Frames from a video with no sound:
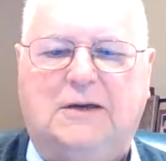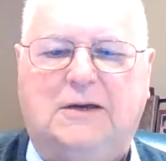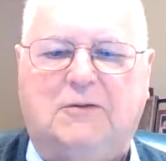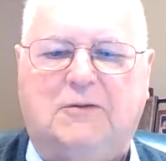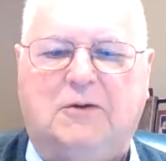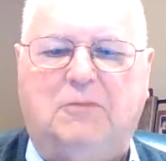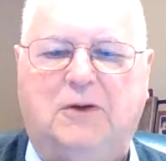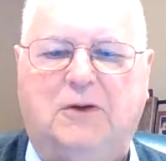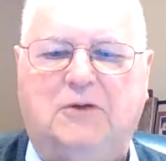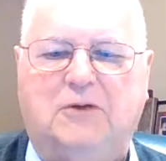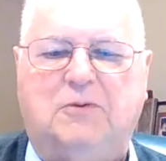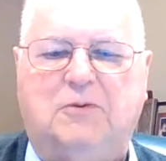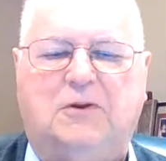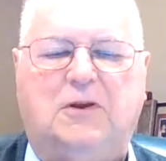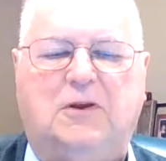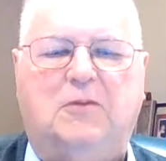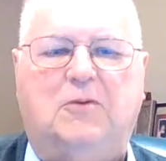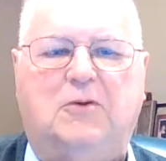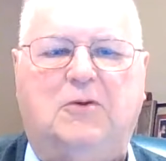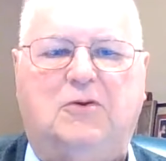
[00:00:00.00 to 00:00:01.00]
Replacement
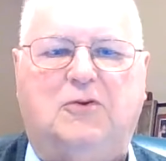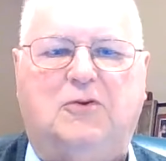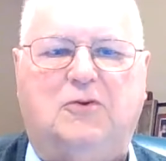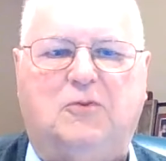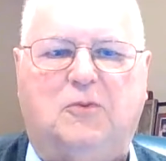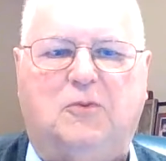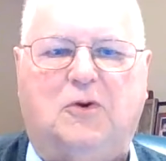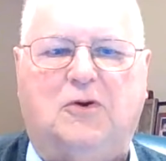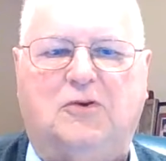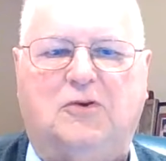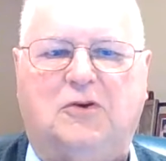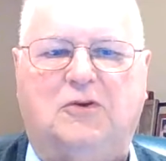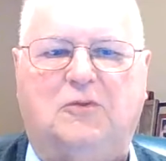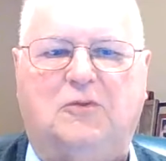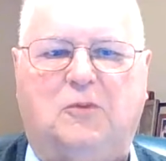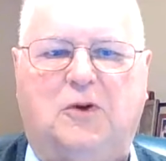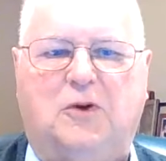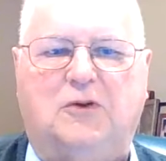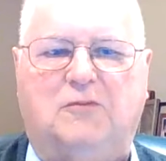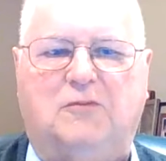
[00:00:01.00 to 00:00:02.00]
Limited works on
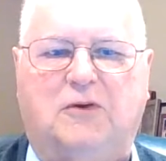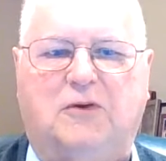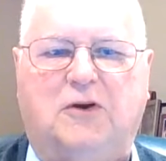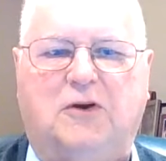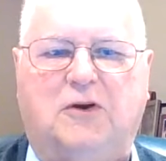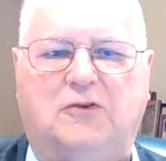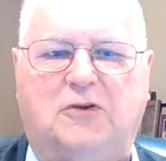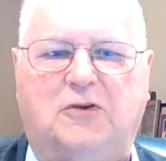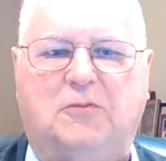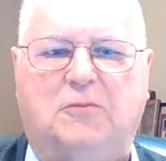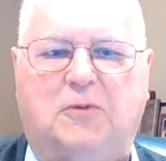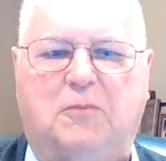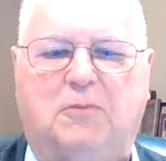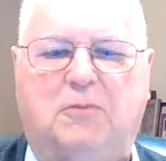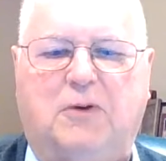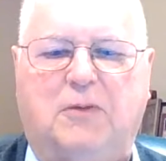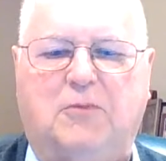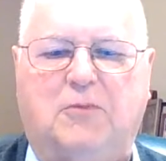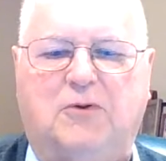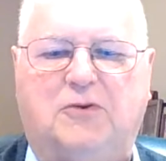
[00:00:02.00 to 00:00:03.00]
one very simple
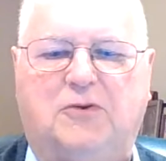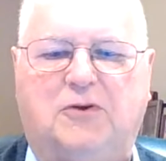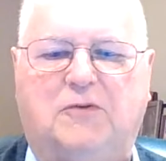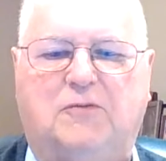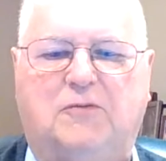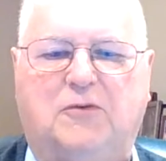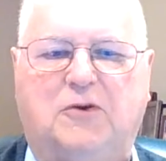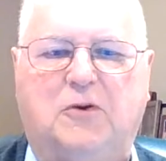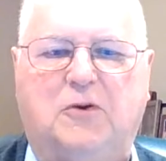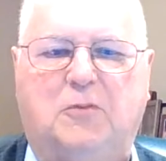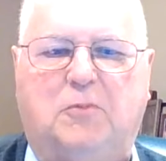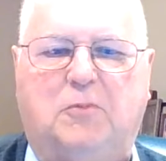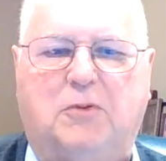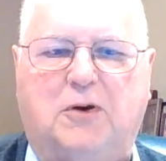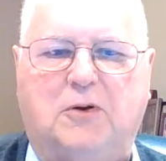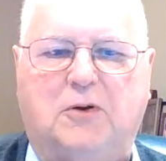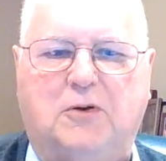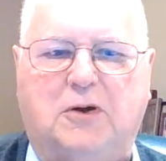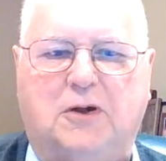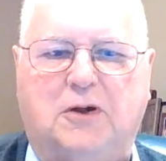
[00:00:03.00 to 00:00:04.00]
premise. If you
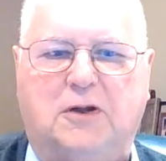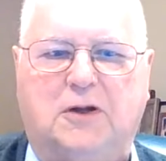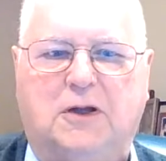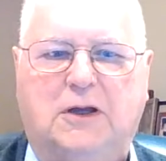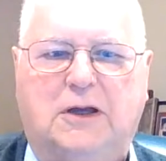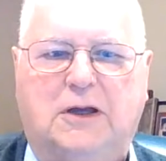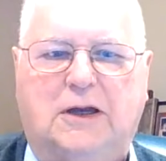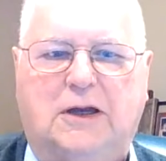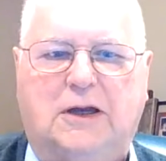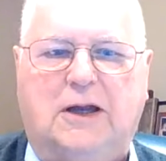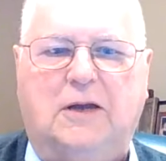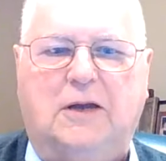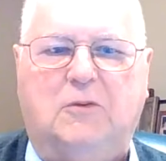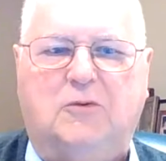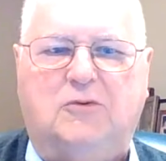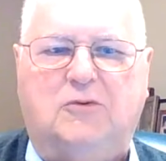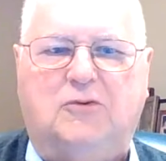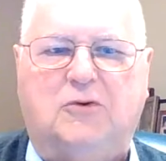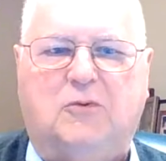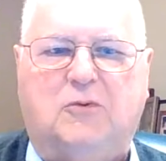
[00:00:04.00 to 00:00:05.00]
broke it and it
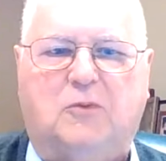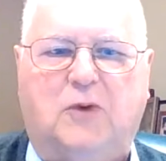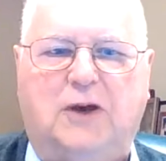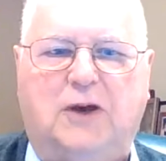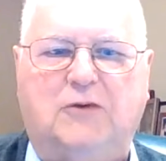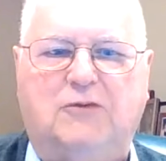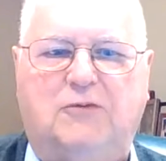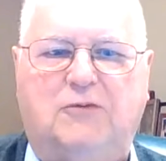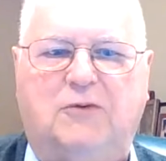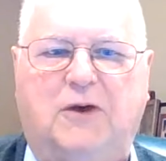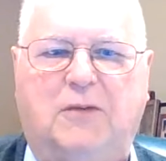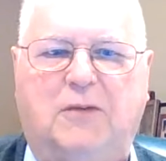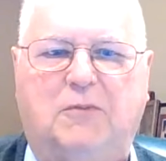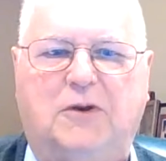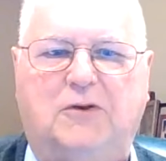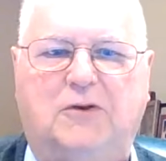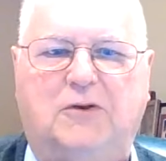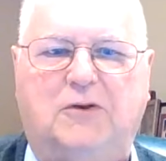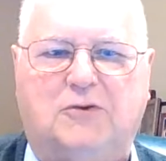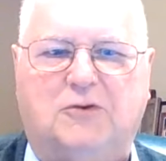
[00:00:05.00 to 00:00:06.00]
was your wife's
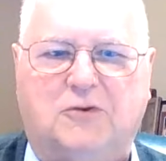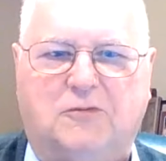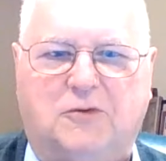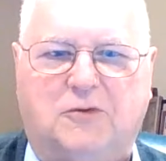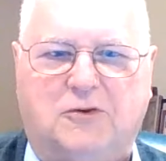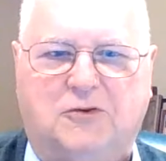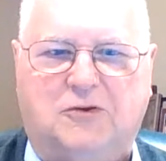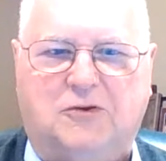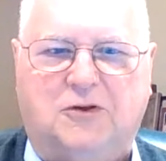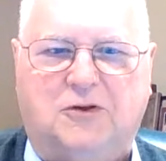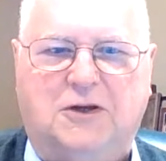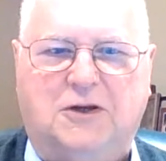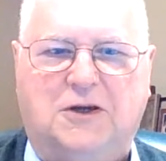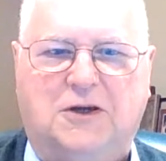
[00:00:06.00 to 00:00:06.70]
family service,